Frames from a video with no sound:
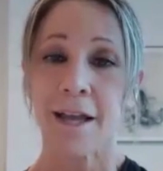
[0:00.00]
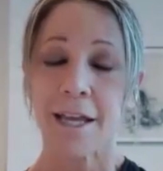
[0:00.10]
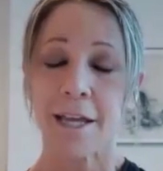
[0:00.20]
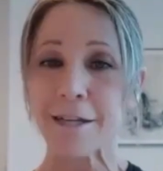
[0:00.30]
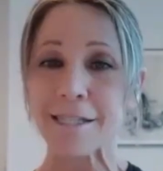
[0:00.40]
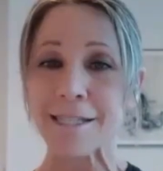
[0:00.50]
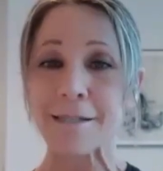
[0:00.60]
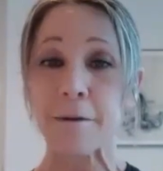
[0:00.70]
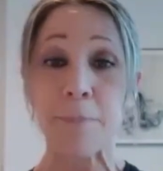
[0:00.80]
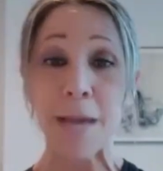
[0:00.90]

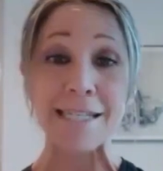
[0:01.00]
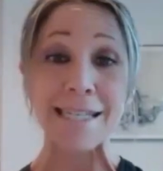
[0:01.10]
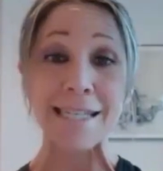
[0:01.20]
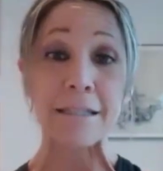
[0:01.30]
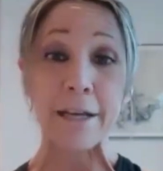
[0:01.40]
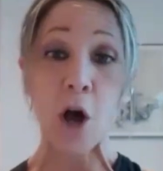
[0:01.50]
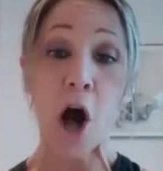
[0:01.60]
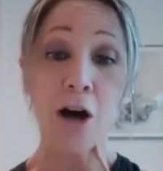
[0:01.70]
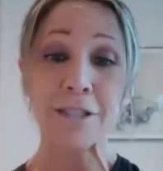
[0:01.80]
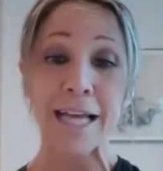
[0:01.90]
It's basically
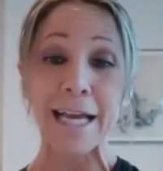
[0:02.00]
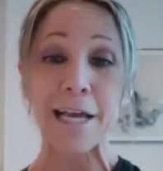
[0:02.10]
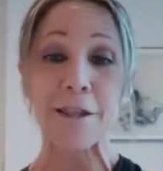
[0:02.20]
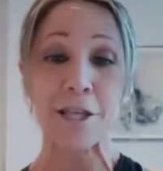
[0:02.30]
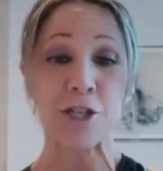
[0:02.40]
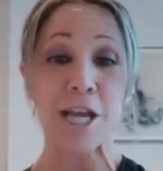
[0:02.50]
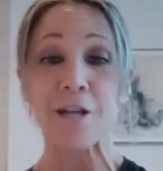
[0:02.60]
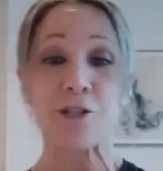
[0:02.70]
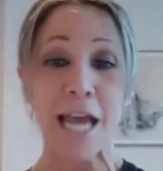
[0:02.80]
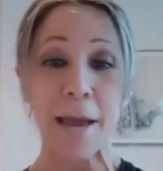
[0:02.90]
calling the
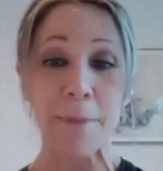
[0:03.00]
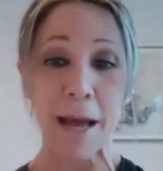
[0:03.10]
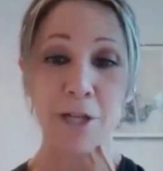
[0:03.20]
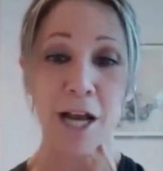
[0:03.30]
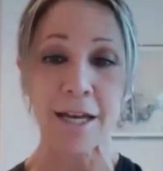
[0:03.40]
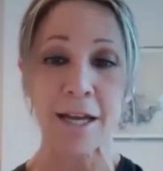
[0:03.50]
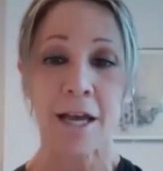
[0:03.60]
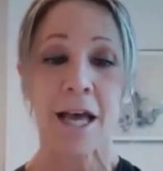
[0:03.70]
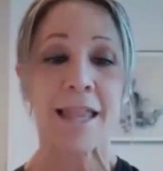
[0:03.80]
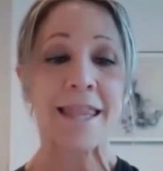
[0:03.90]
GHK peptide.
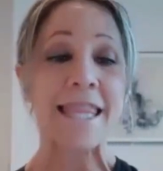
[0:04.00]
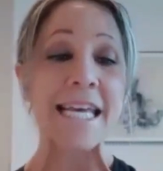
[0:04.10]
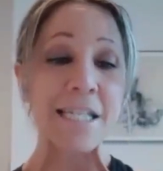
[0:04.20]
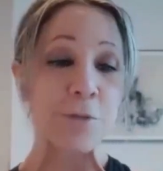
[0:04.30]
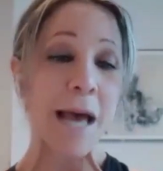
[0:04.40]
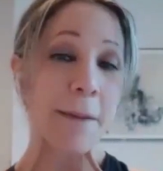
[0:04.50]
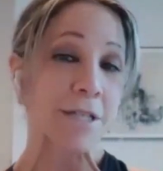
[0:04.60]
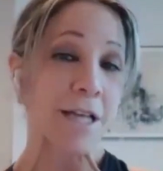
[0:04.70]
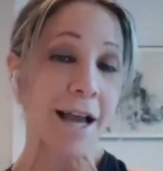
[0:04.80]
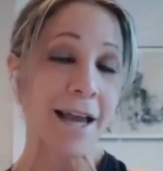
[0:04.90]
This
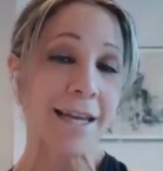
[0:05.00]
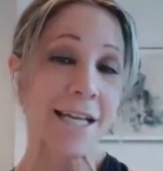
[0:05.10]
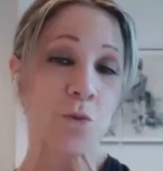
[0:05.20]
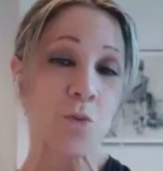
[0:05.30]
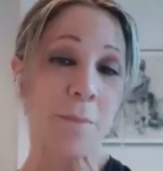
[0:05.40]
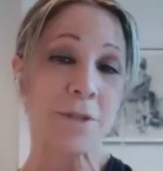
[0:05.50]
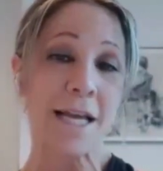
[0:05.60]
peptide is what